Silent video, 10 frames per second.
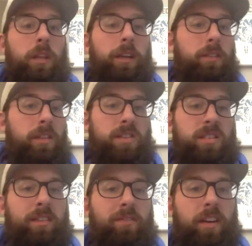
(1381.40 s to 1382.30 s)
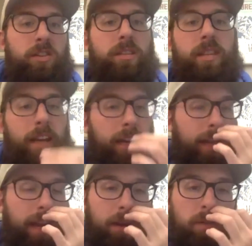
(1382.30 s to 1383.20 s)
and this is a conviction thing, and again,
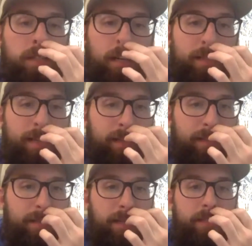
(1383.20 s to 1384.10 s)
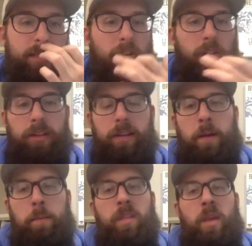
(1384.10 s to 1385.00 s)
I don't sell in Texas necessarily,
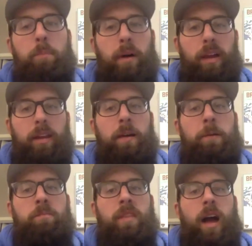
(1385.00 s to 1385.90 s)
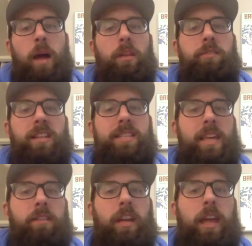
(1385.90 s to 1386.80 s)
but I believe that
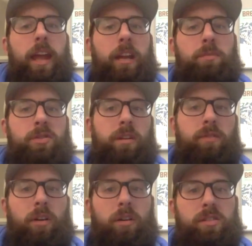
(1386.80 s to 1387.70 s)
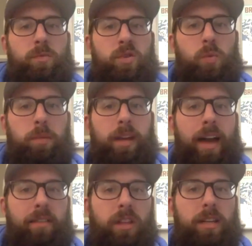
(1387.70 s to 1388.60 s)
70, 80% of our customers will be
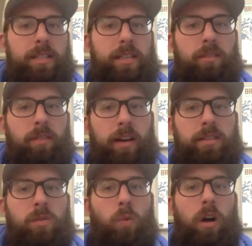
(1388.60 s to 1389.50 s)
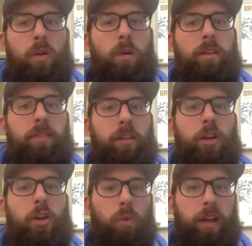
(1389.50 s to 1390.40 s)
heavily incentivized and walk away feeling
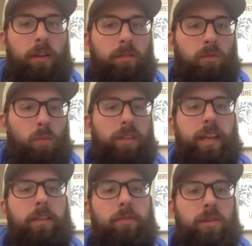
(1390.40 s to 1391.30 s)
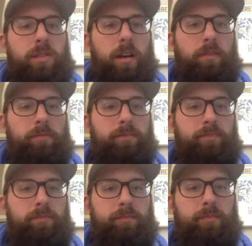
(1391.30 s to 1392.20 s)
great when they get free stuff,
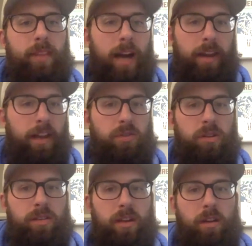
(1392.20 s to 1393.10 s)
not an extra discount.